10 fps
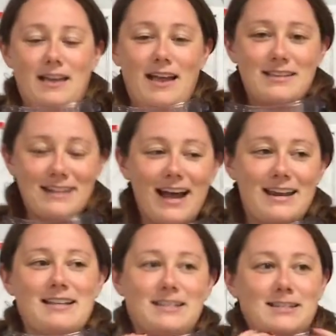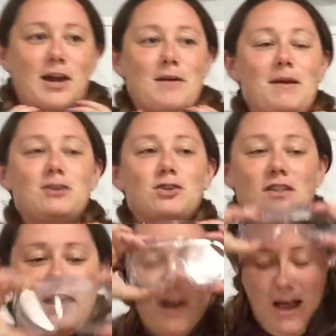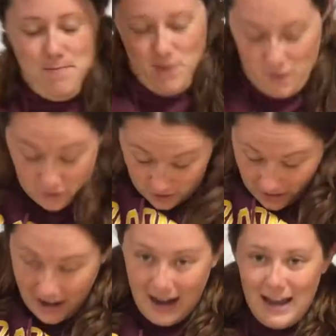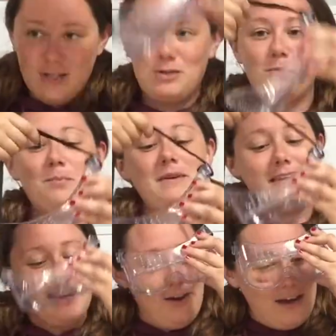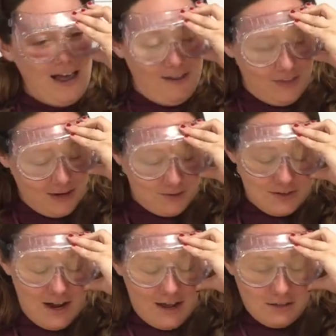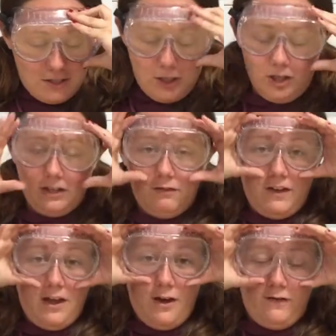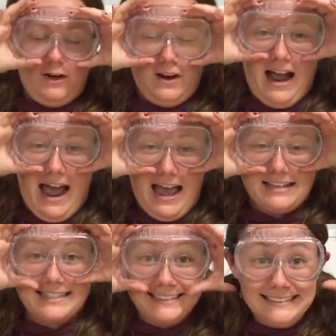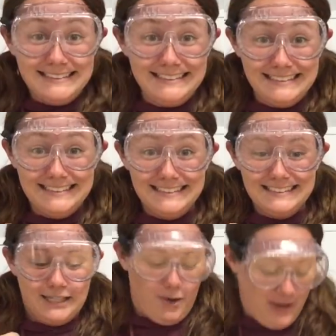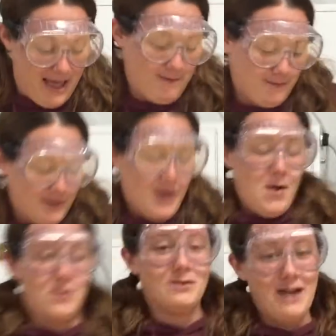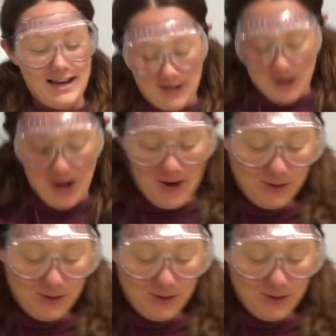It's not necessary. Make sure they are up over your eyes. You will be yelled at if they do not securely fit over your eyes. Okay, we're ready to go.